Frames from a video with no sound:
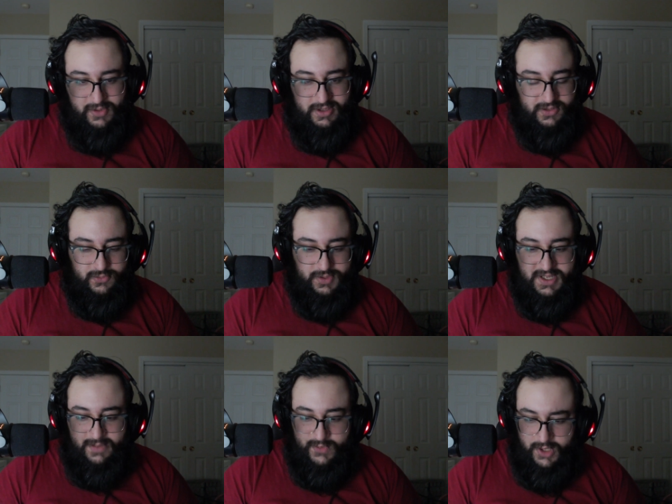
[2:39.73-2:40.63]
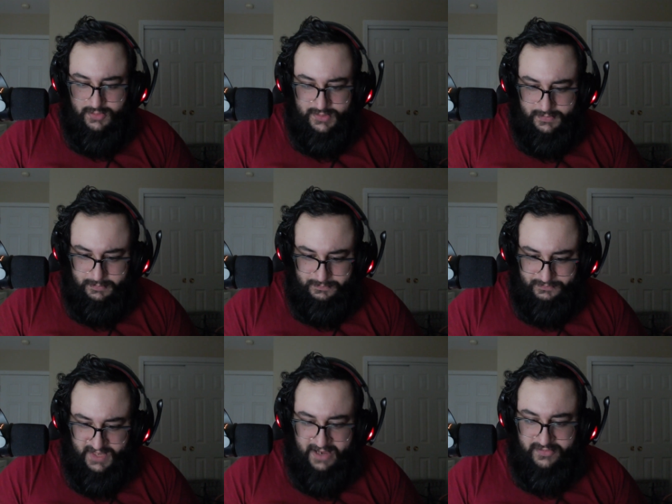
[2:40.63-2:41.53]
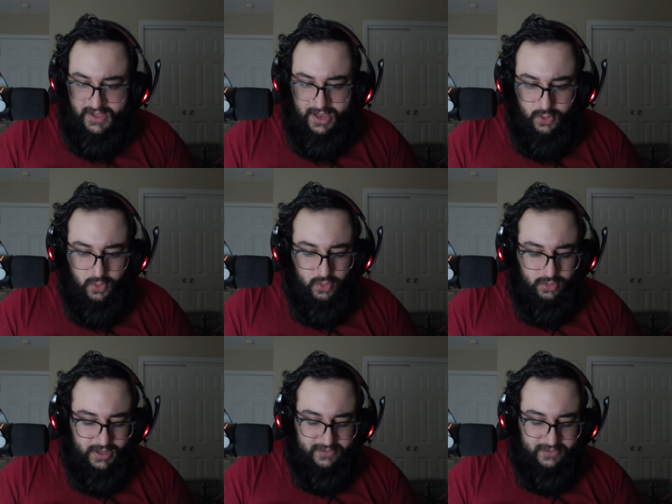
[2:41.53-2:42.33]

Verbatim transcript: We didn't really keep close after that whole